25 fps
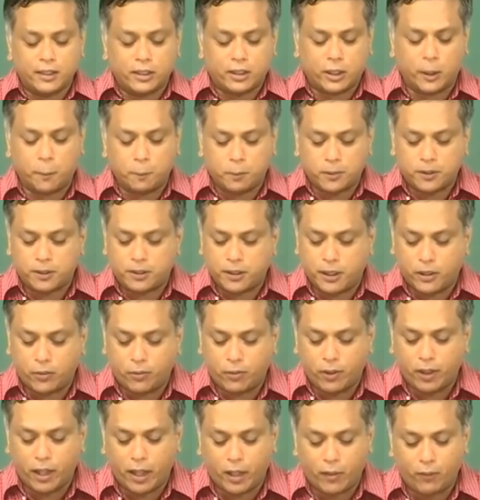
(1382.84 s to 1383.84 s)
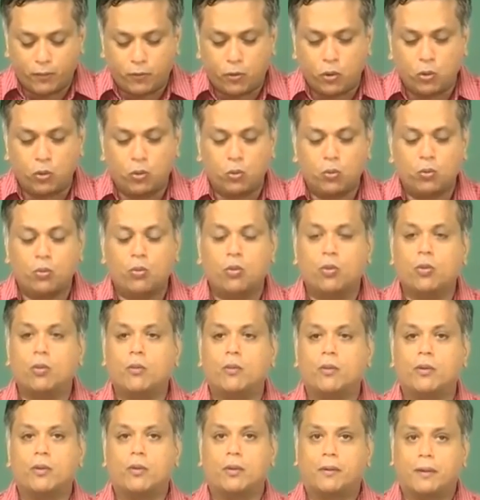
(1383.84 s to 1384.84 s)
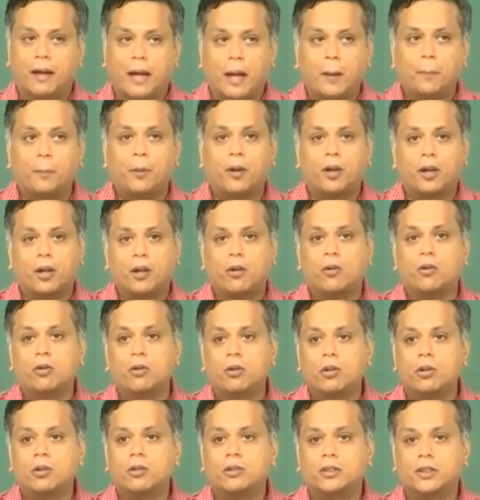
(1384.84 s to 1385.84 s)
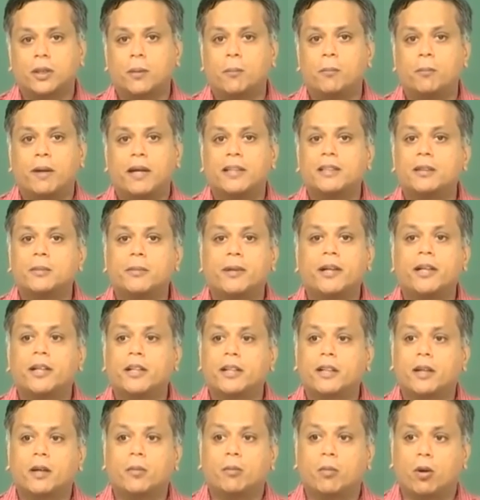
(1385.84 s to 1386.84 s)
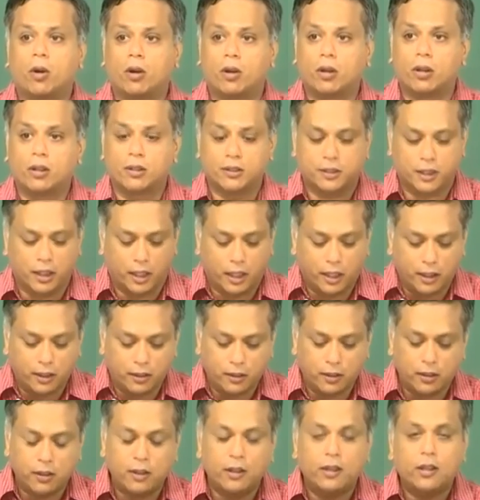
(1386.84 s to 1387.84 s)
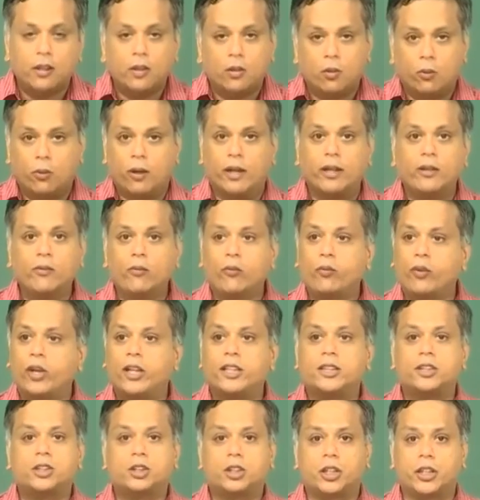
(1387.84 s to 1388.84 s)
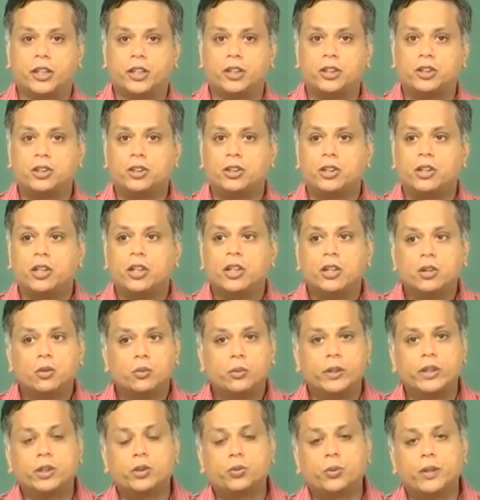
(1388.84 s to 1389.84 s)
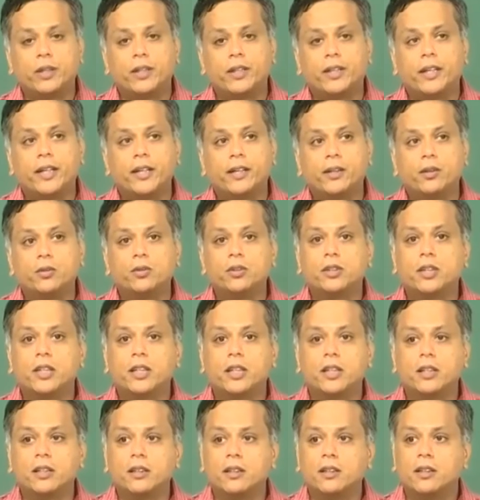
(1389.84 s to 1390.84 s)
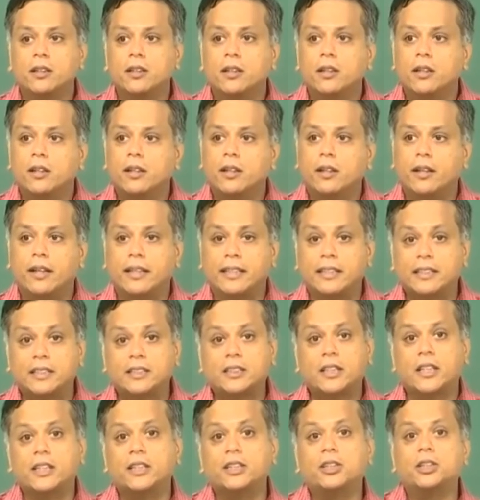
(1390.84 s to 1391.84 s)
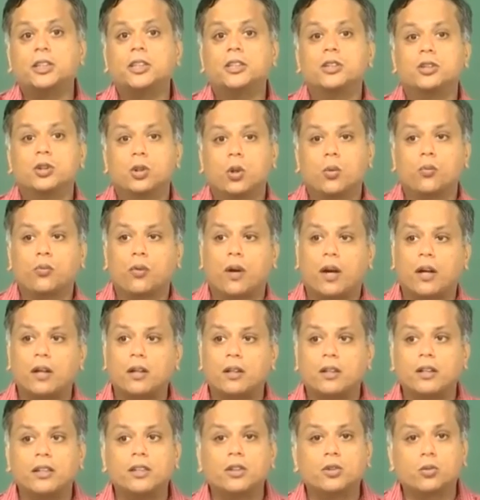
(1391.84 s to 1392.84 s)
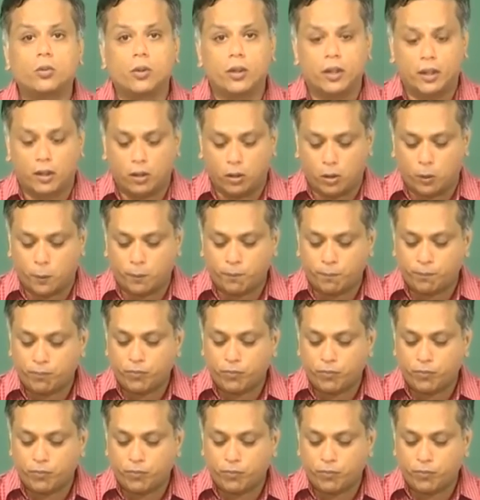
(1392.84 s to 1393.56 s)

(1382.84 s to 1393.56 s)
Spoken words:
steps that we have to wrap around some mathematical models are: one, phase change, which we did using extensions of our d squared law;